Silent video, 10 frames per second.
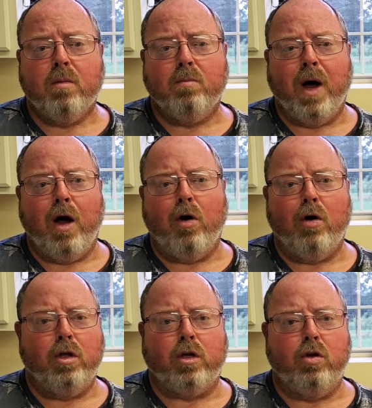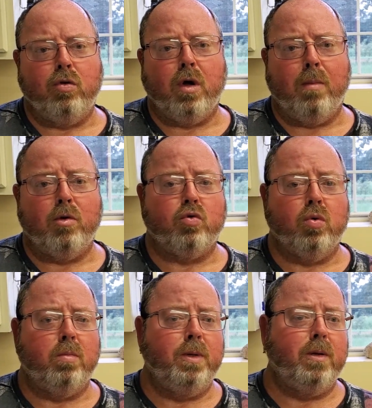my early cucumbers
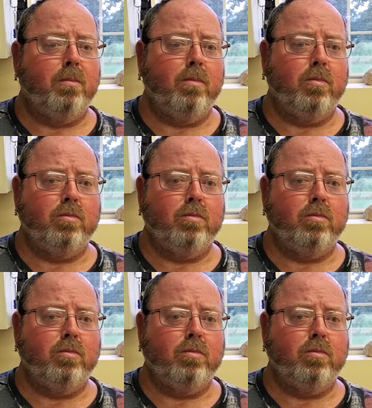would have been